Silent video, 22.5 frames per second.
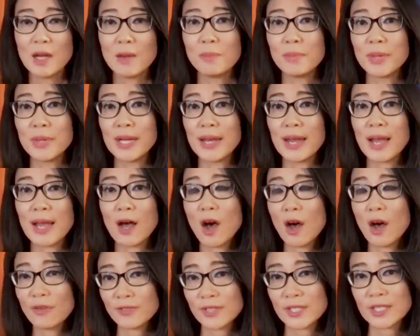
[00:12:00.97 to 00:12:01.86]
but
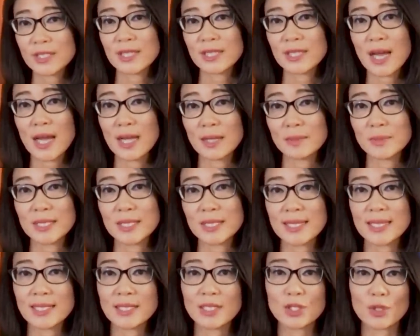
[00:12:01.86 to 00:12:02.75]
oftentimes
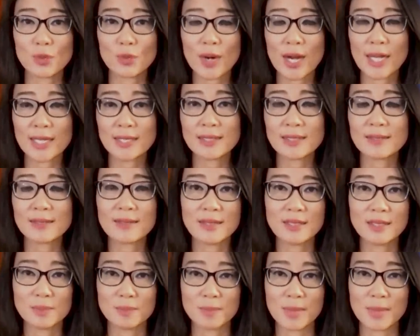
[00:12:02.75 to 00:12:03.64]
these threats,
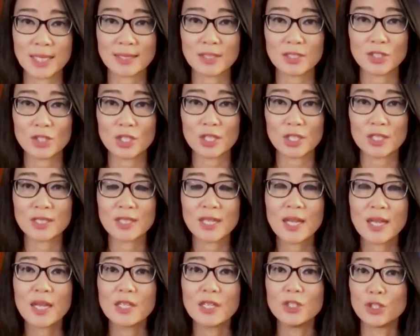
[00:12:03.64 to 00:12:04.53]
these messages
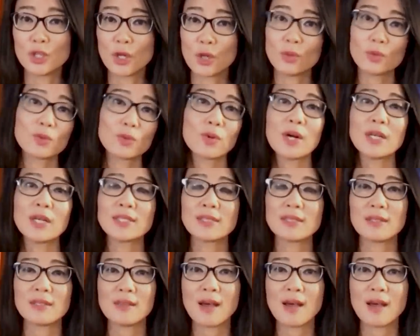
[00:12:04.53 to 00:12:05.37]
don't cross the